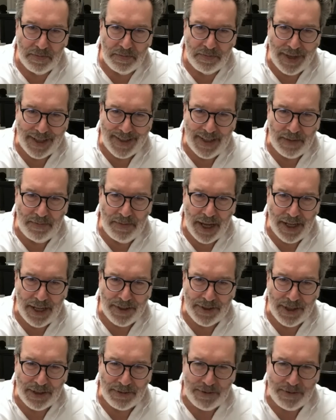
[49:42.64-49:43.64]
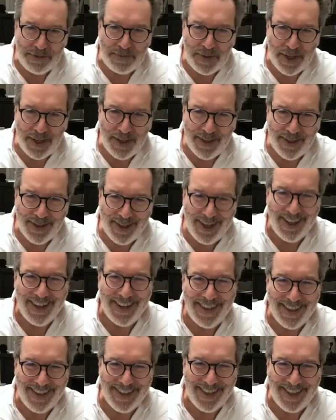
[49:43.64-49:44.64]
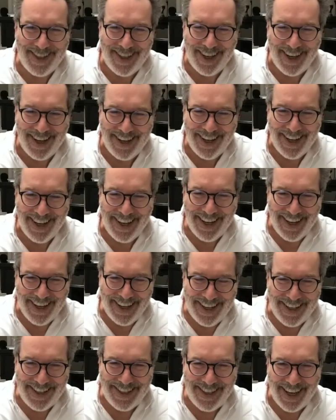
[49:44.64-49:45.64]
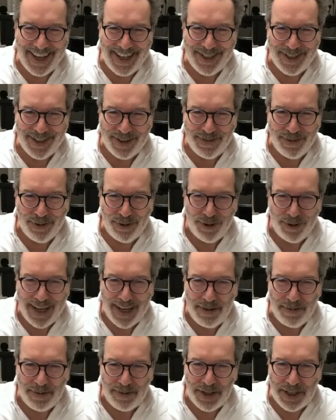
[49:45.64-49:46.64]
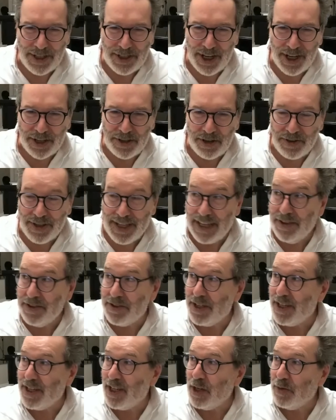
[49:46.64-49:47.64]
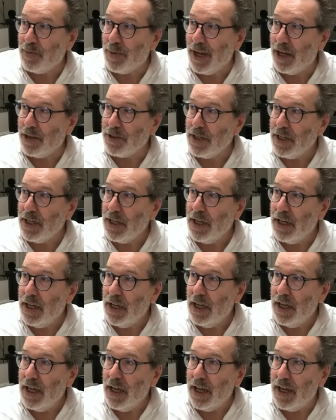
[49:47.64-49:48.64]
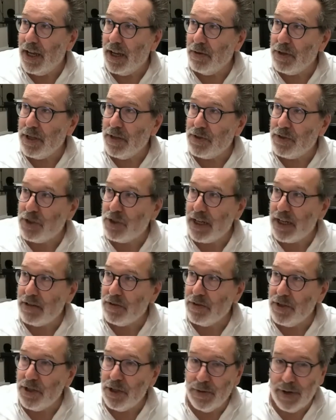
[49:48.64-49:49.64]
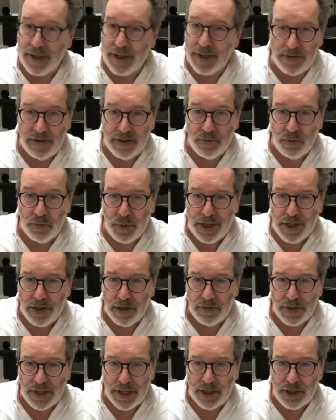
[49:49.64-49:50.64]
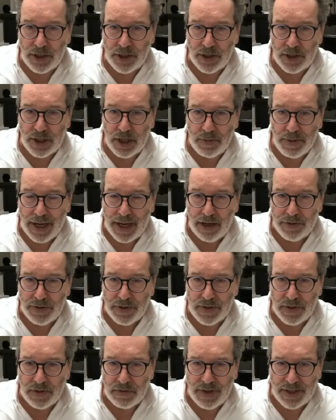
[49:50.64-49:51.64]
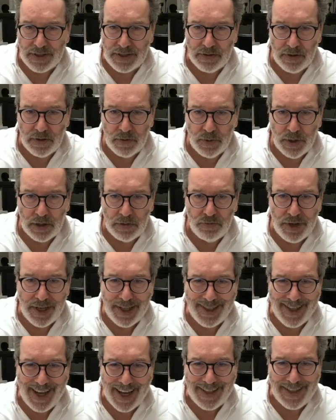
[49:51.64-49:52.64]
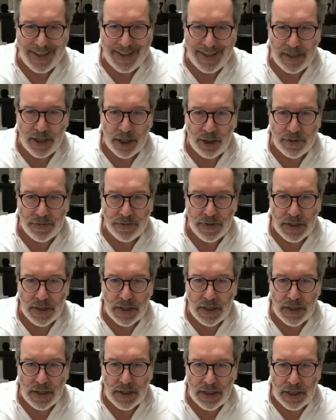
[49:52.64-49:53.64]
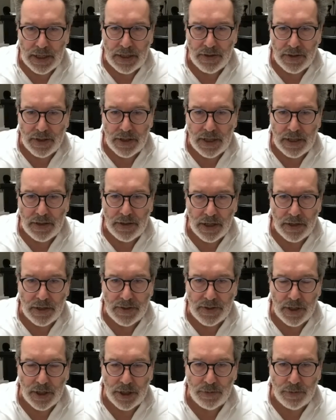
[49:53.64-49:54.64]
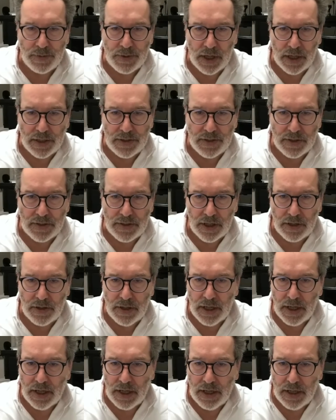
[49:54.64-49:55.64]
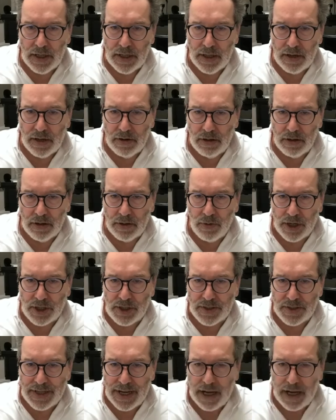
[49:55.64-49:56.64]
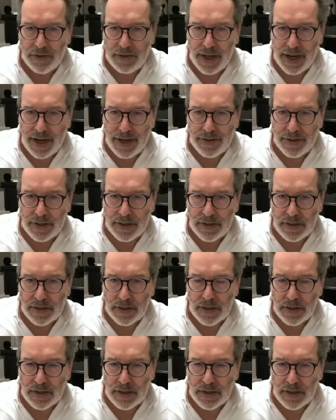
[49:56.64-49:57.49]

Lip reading: busy mates, so to speak, they're in danger of falling out with each other. And then thinking about, well, if China and the US have a weaker relationship, how does the rest of the world reset itself in those circumstances? So there are a lot of questions out there that